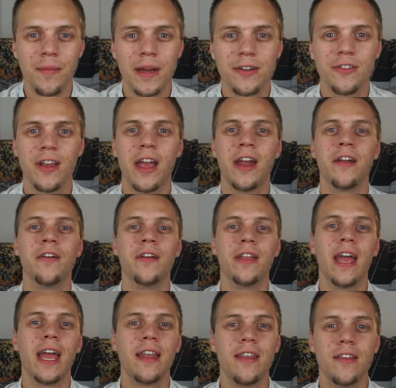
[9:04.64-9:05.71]
my channel
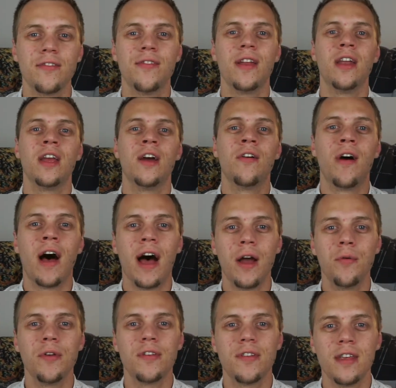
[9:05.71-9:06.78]
and this video. I
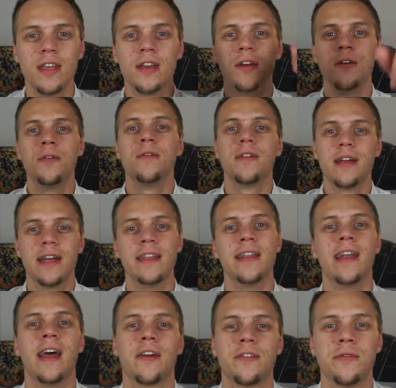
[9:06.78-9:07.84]
will see you in the next